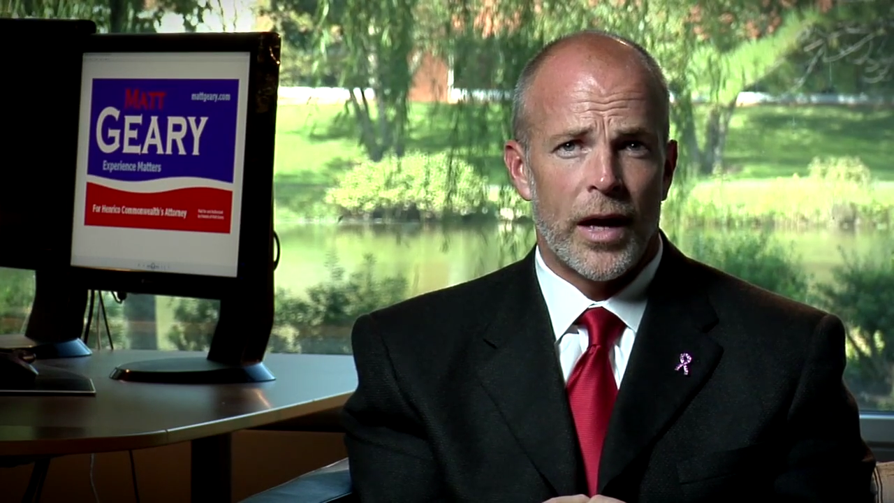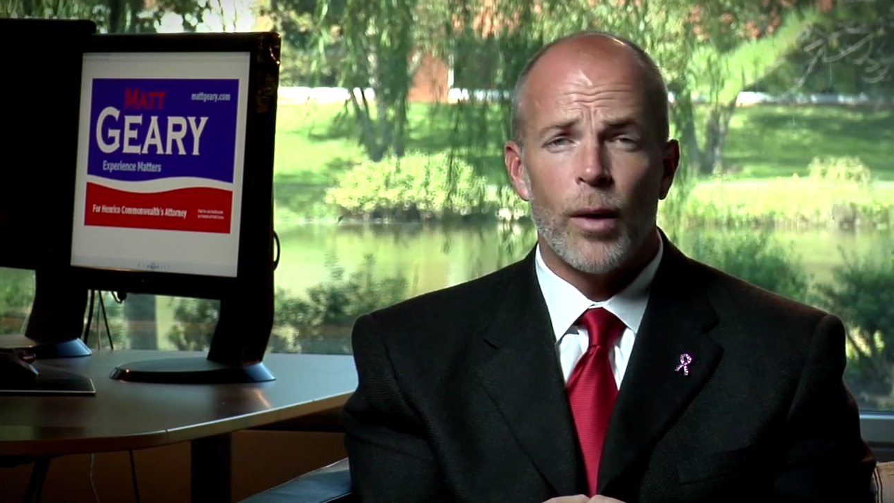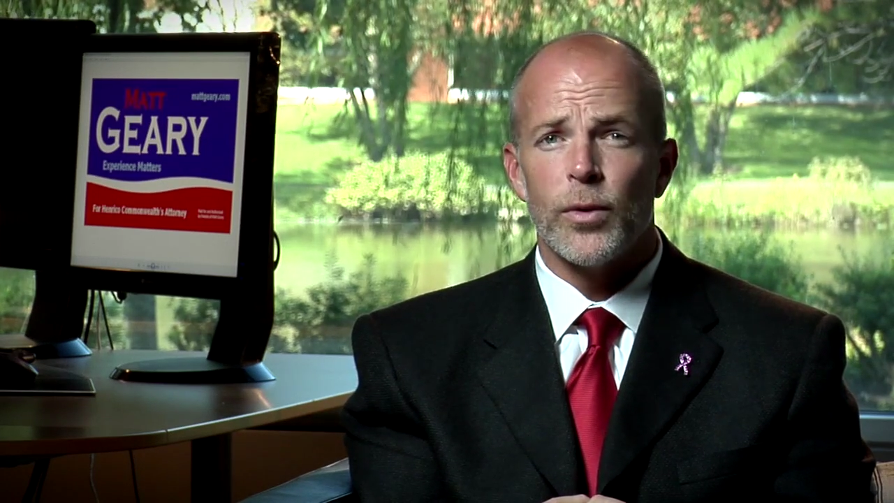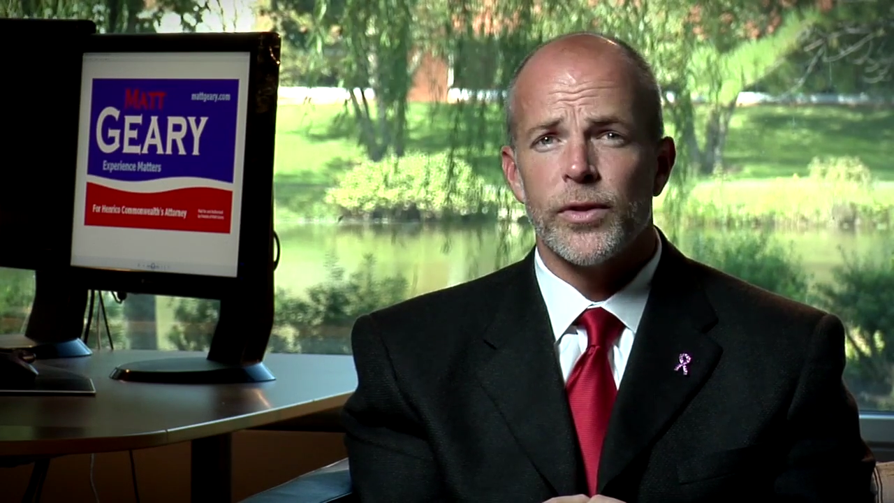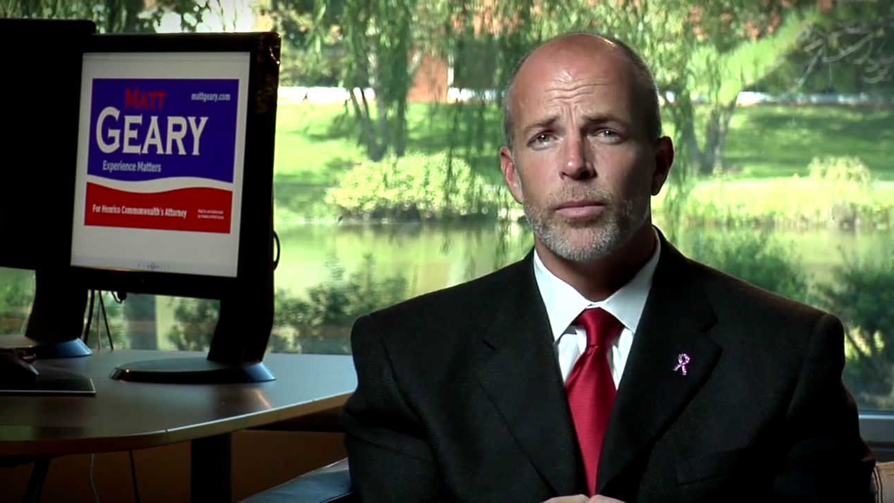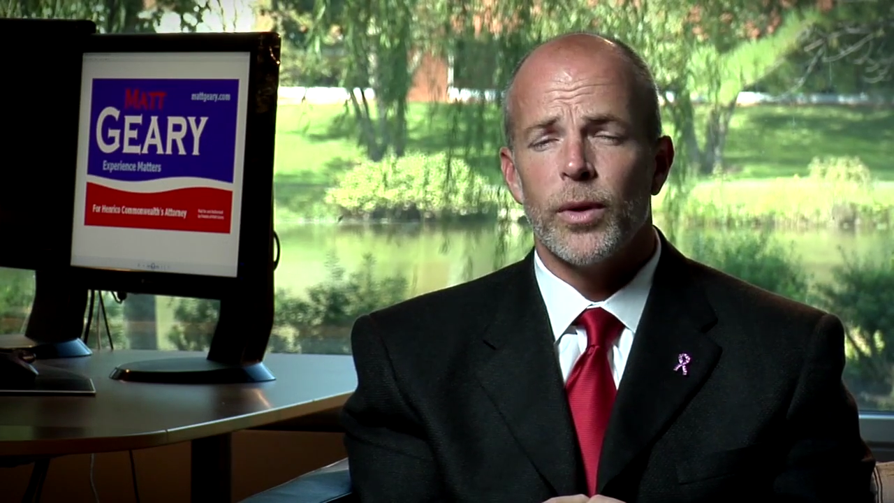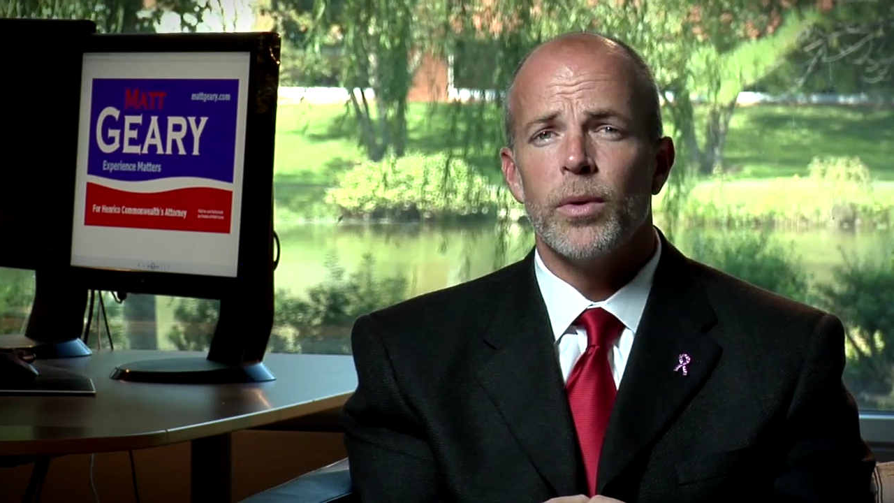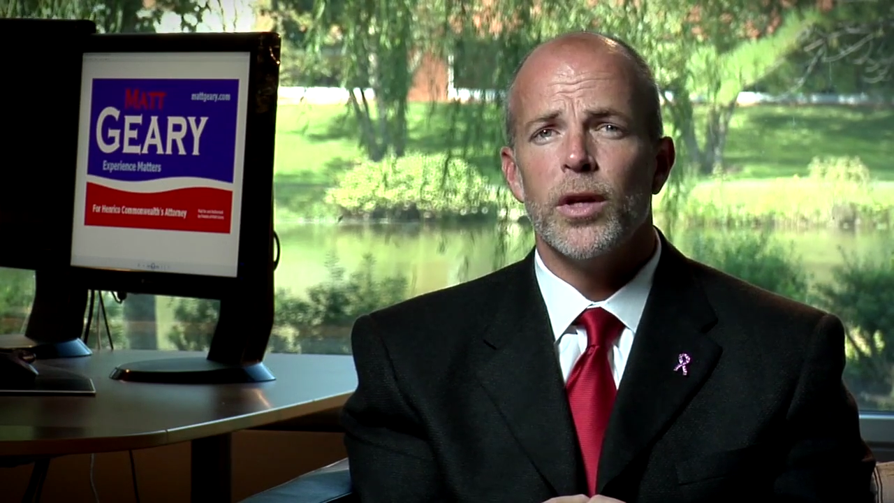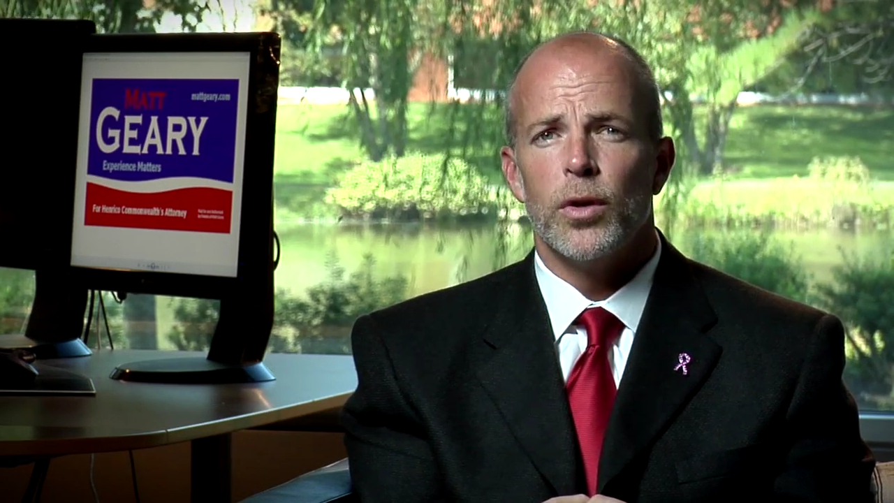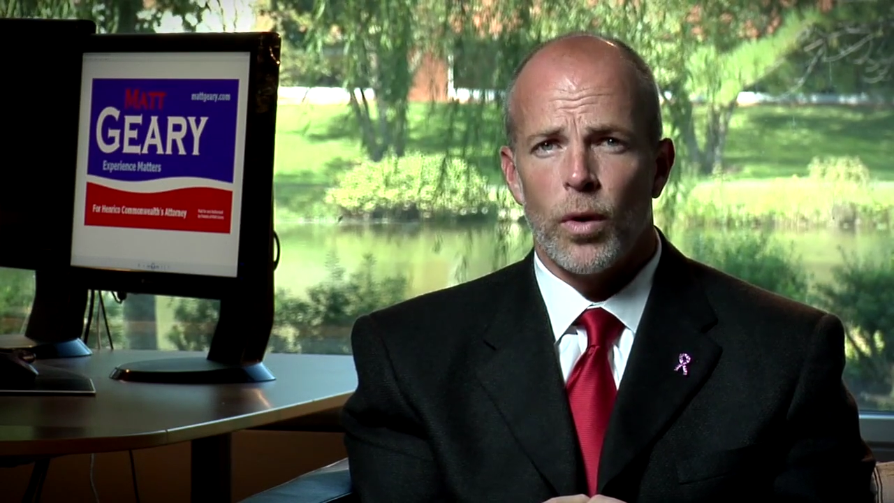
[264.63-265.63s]
I will simply
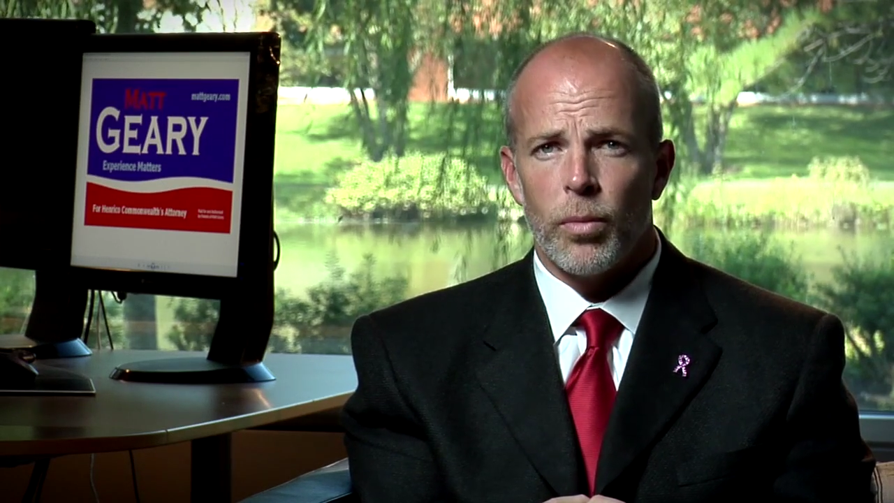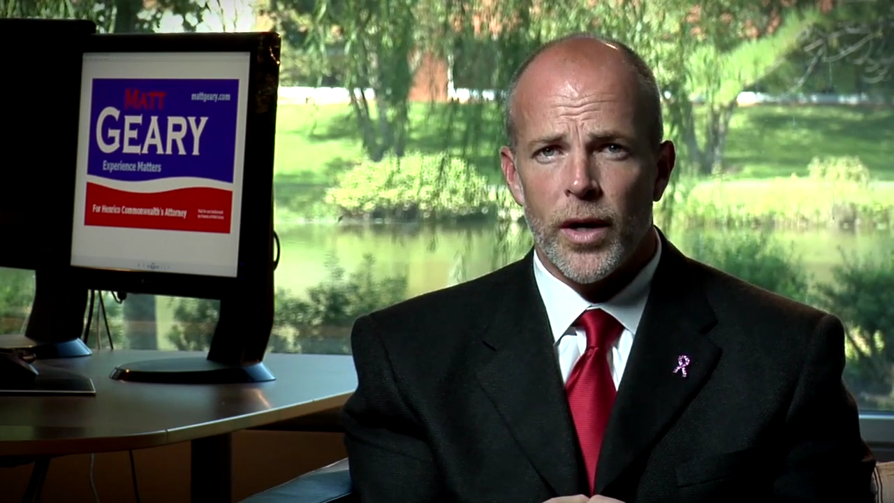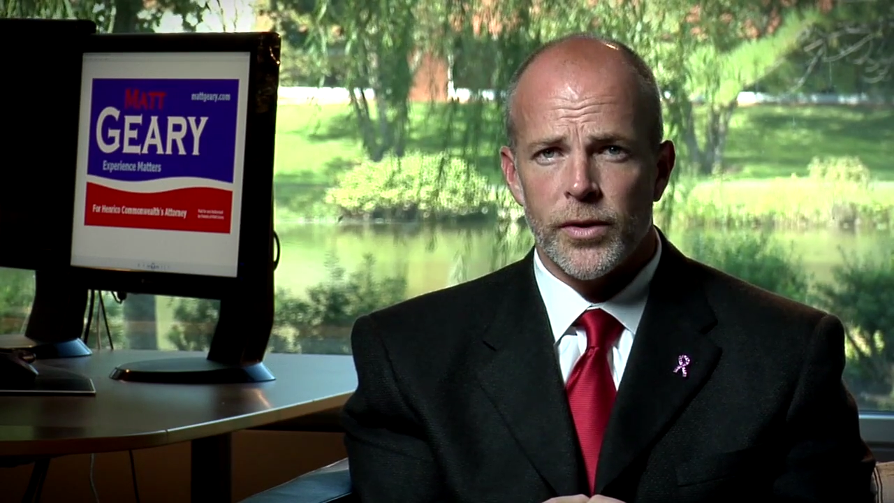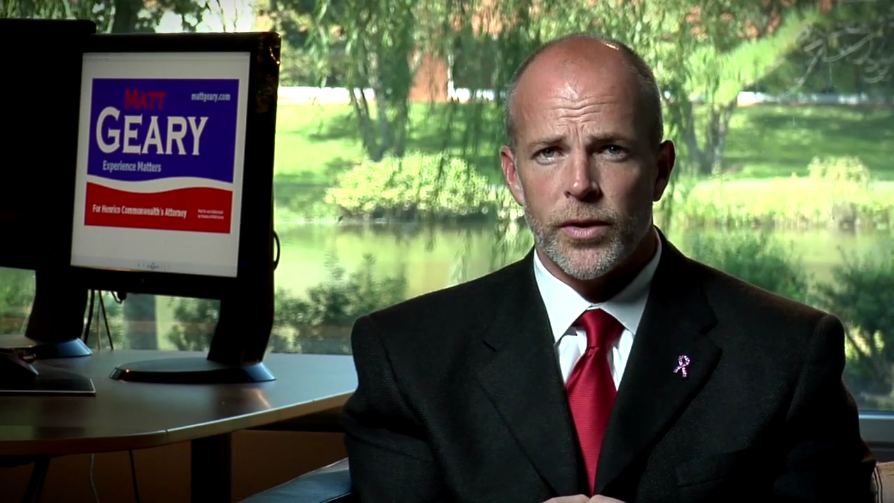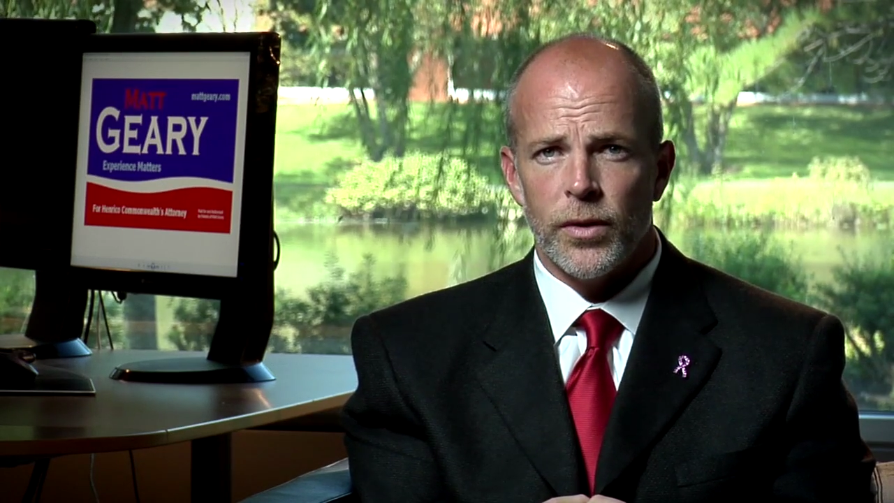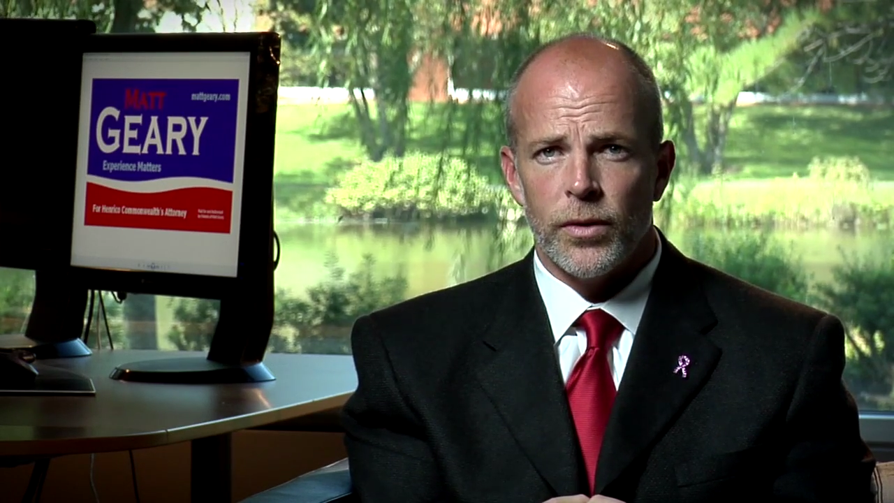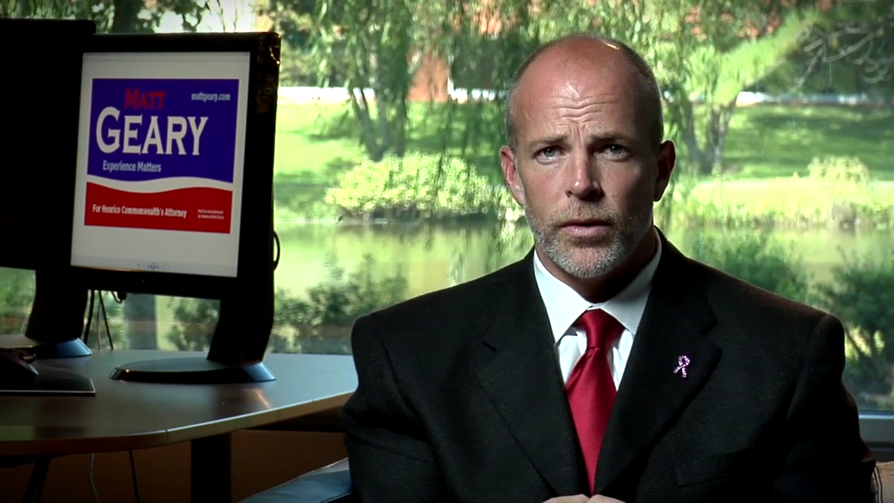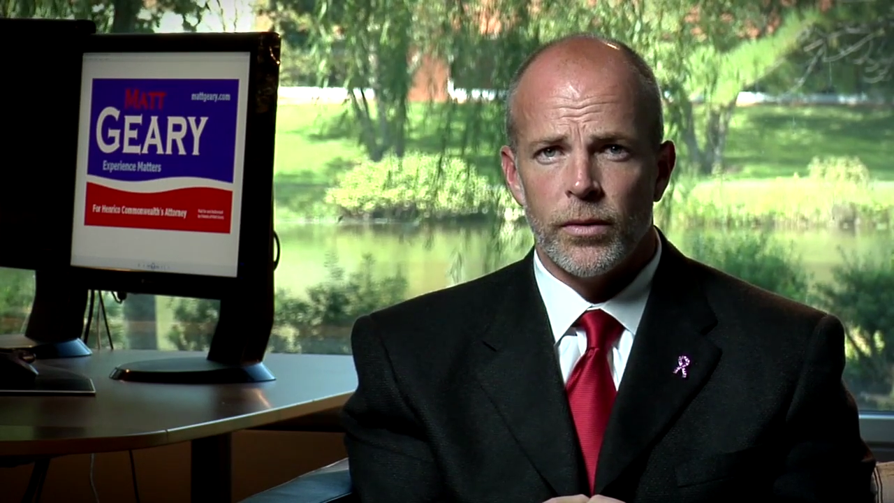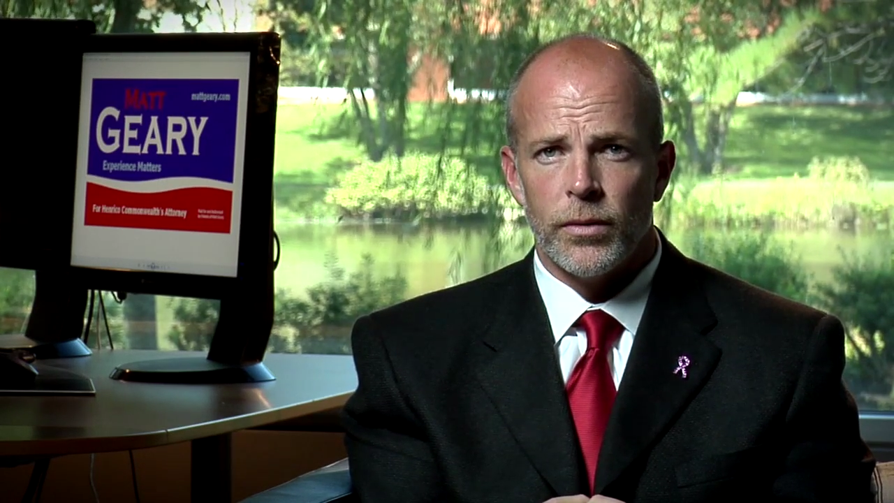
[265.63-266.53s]
be your prosecutor,